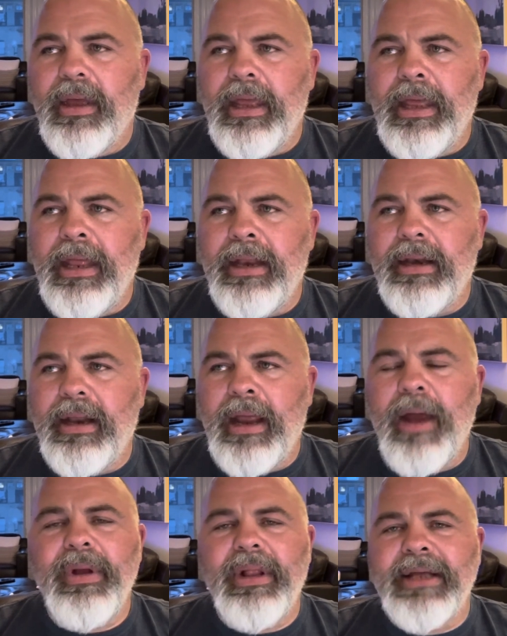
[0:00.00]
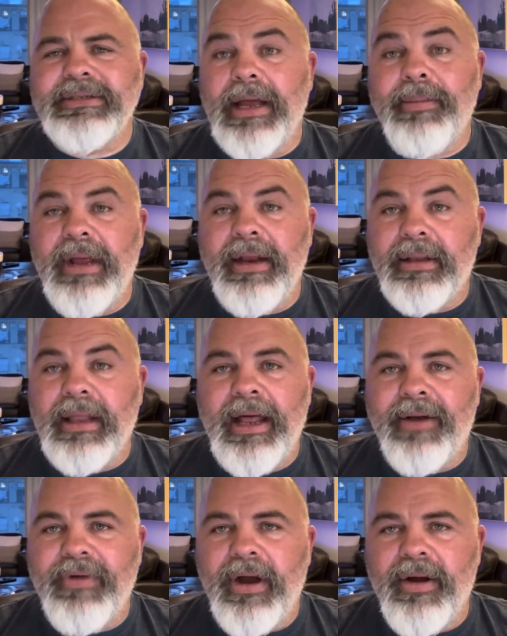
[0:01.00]
And I realized I'd made a lot
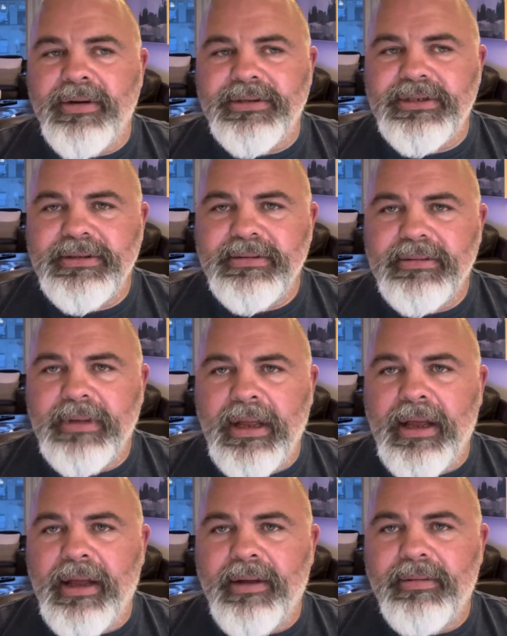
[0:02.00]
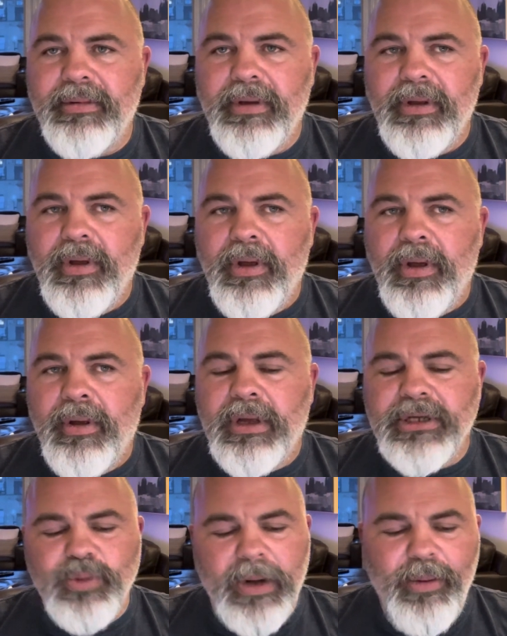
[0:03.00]
of errors
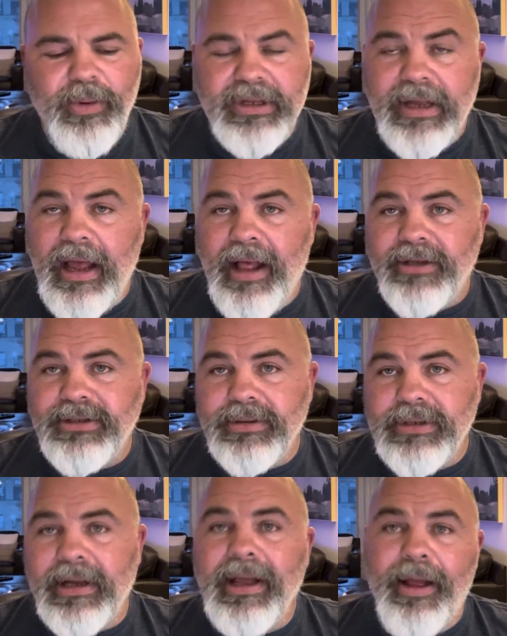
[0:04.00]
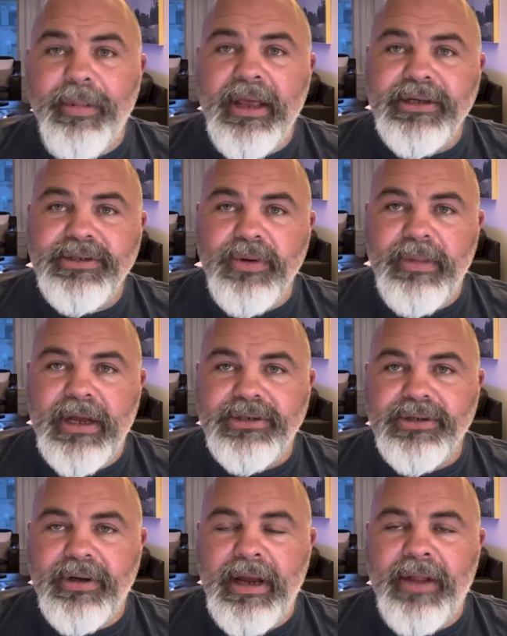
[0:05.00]
because when I went to college and I was like, I'll be a history
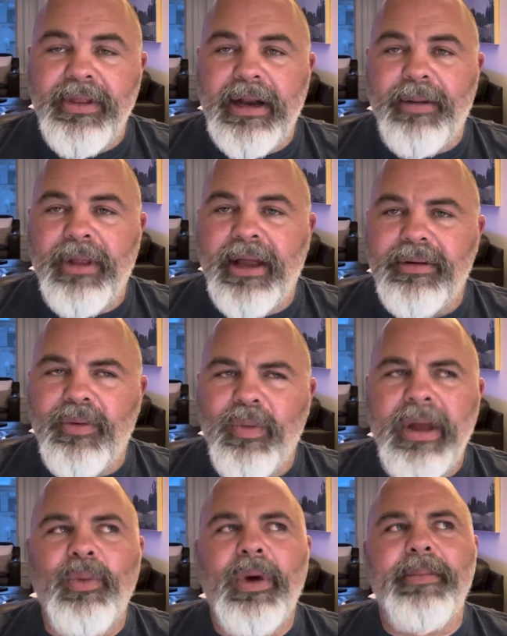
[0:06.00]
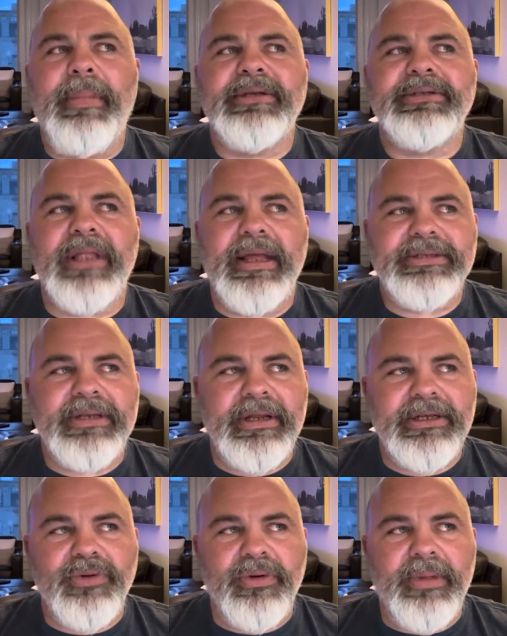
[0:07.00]
major. And then I'm like, wait, what makes less than a
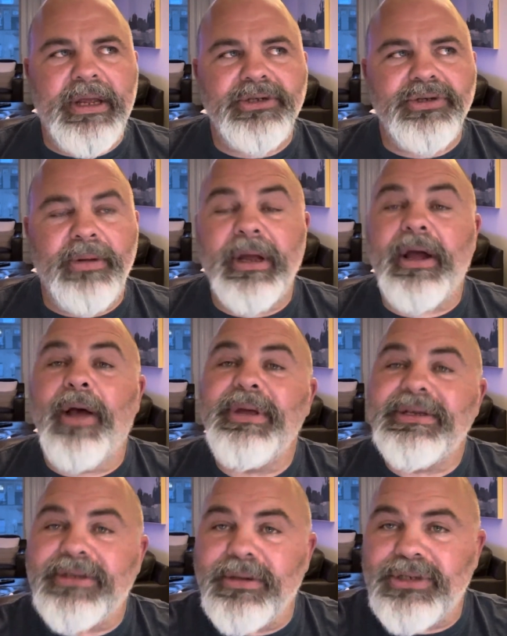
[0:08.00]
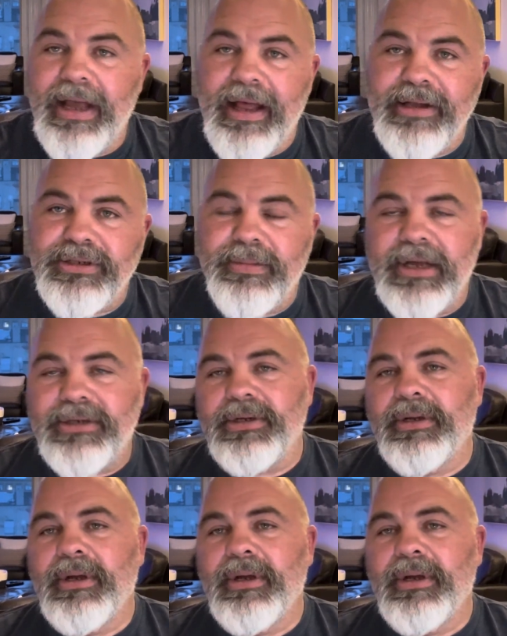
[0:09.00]
history major? I'm like, I'll be a sociology major.